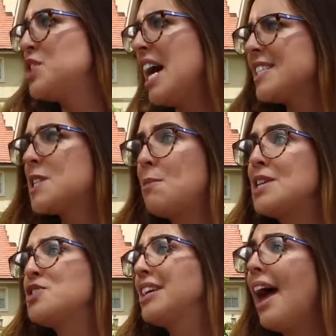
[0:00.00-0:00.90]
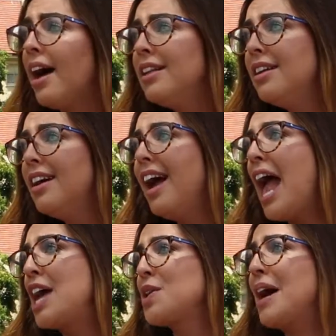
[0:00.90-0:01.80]
she has a special kettle
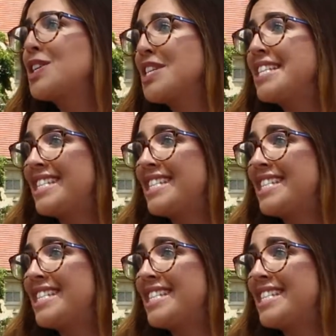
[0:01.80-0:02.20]
and you actually